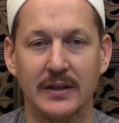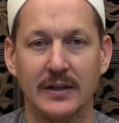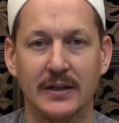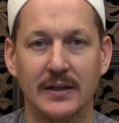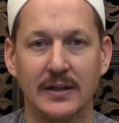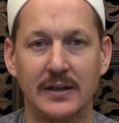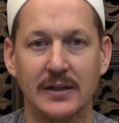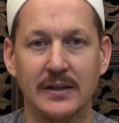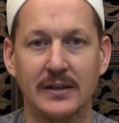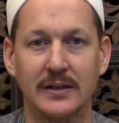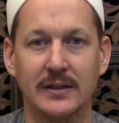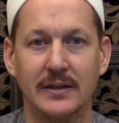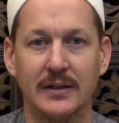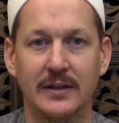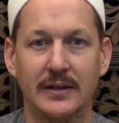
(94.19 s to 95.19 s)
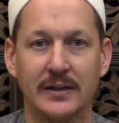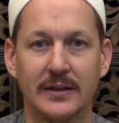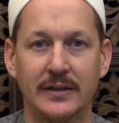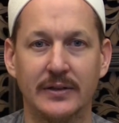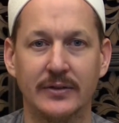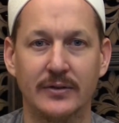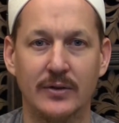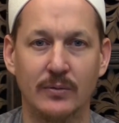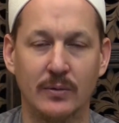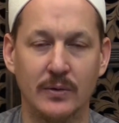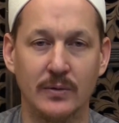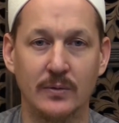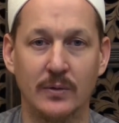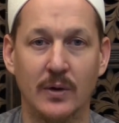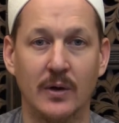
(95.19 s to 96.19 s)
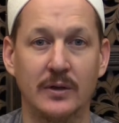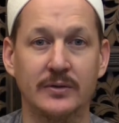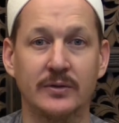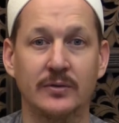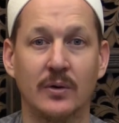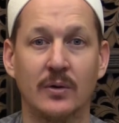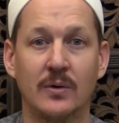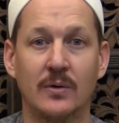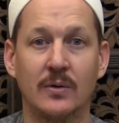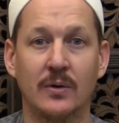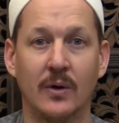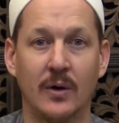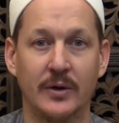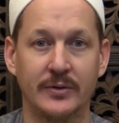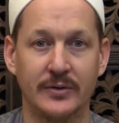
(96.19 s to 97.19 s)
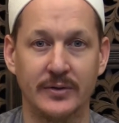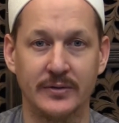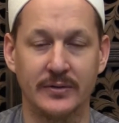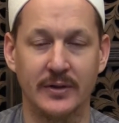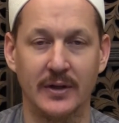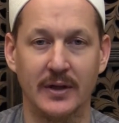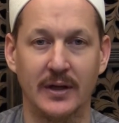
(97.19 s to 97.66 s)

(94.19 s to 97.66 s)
He is the one who causes all causes